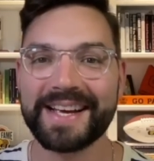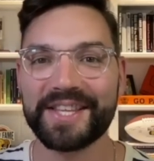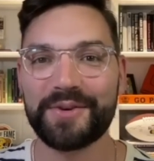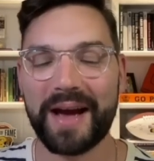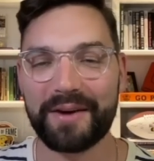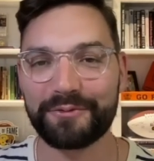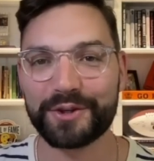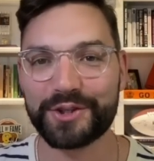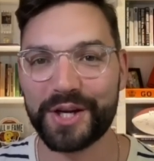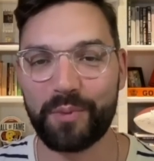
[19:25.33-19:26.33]
You have
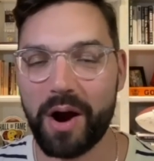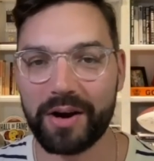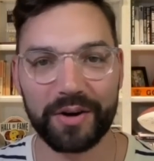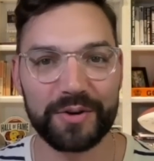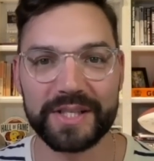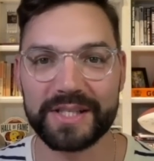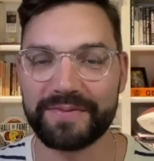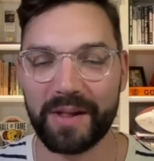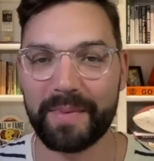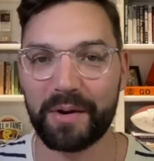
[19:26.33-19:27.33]
Rashid Walker, who is a
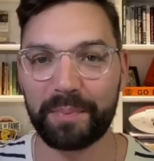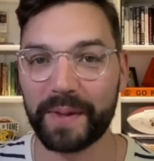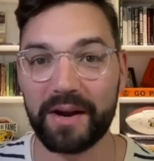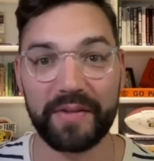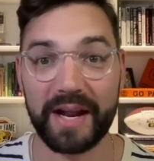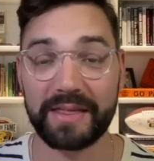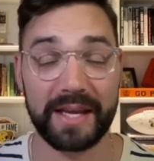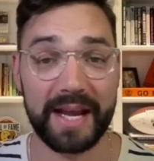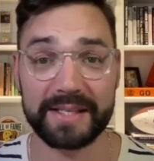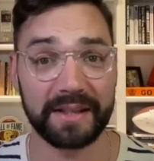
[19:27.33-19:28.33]
developmental player that I
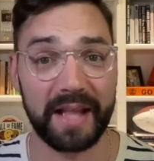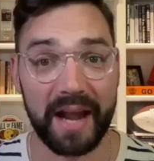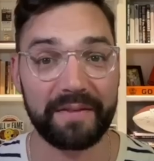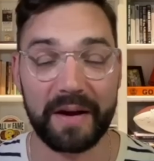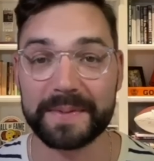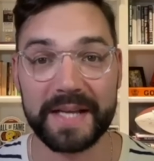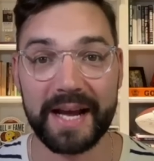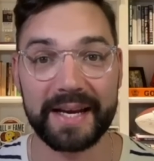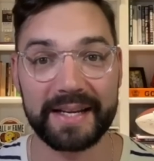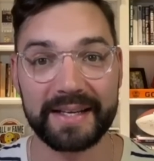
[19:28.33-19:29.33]
think has a lot of upside.